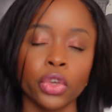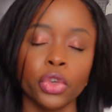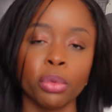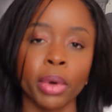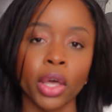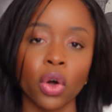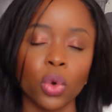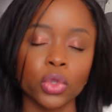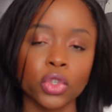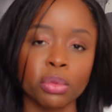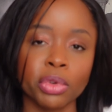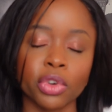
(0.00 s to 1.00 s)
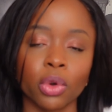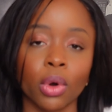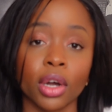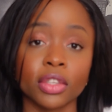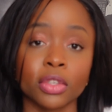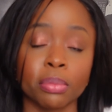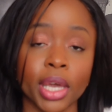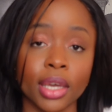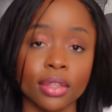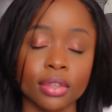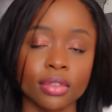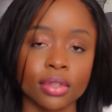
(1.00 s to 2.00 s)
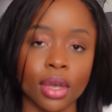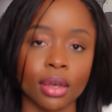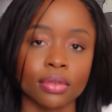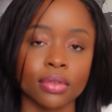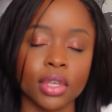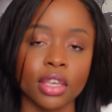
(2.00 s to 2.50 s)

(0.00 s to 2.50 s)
You might also be required to pay this tax